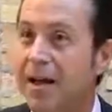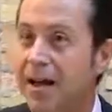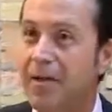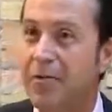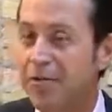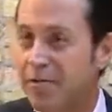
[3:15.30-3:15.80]

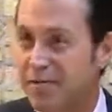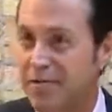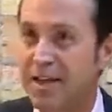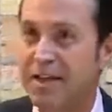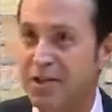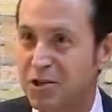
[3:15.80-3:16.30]
other
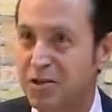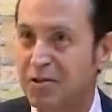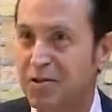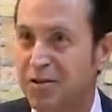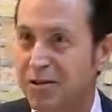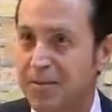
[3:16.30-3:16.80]
things in
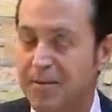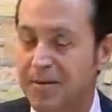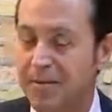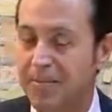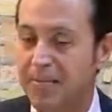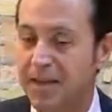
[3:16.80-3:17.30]

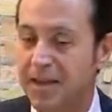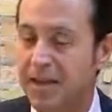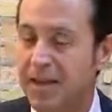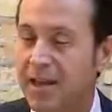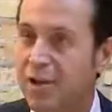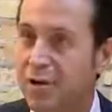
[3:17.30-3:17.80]

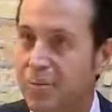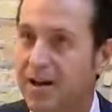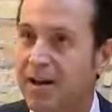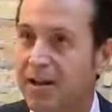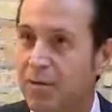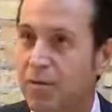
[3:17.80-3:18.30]
your
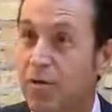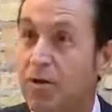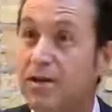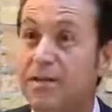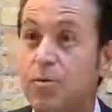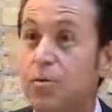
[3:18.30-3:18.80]
body to
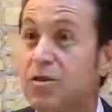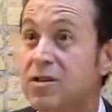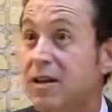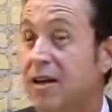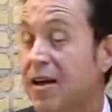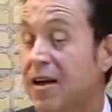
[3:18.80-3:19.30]
work. It works
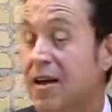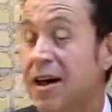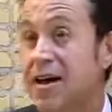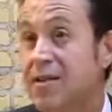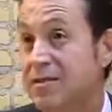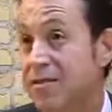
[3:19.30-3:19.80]
on
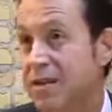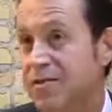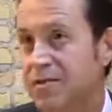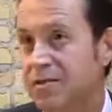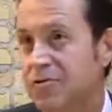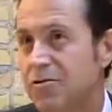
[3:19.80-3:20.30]

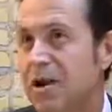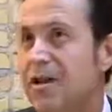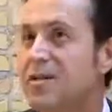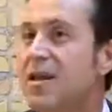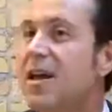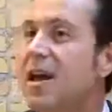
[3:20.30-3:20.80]
oxidative
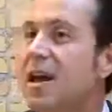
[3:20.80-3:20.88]
stress.